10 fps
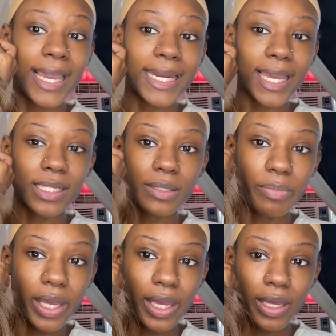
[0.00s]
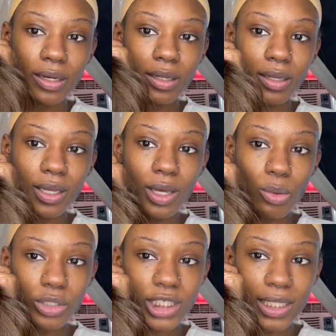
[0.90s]
and it has a band,
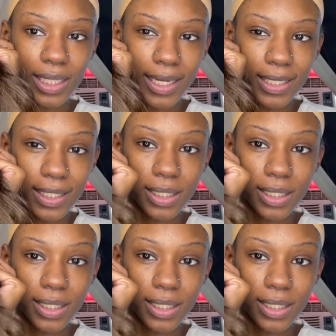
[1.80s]
which I like.